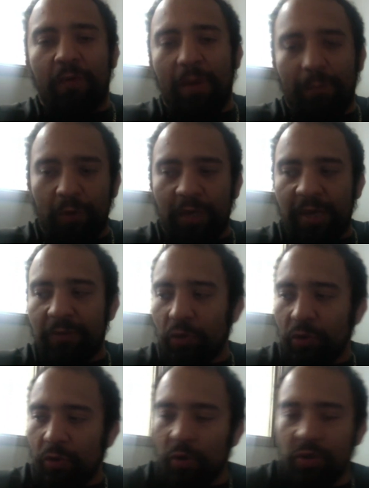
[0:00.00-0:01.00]
up your game. So
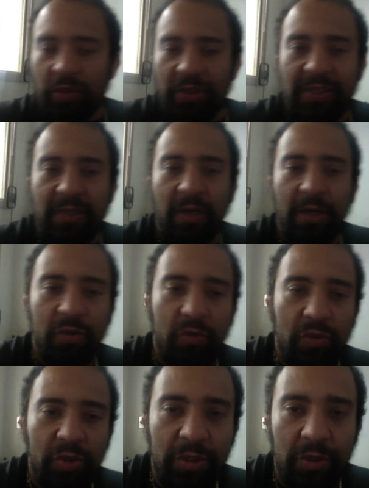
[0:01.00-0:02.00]
you're constantly studying
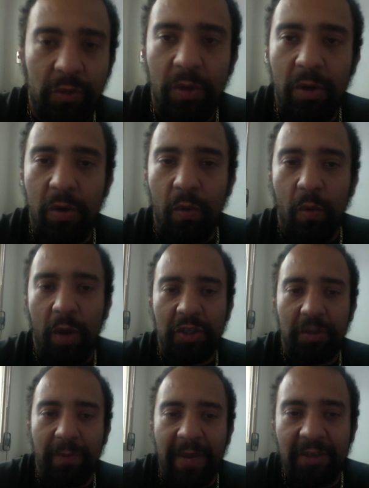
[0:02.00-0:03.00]
jujitsu,
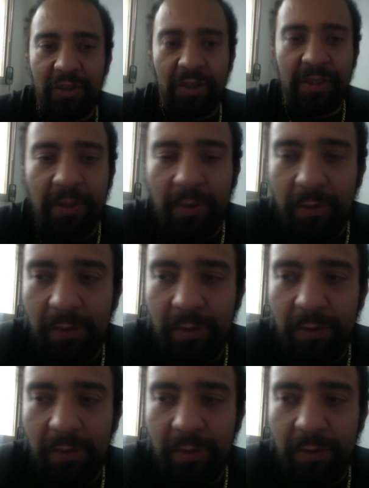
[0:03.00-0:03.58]
watching yeah. matches, you know,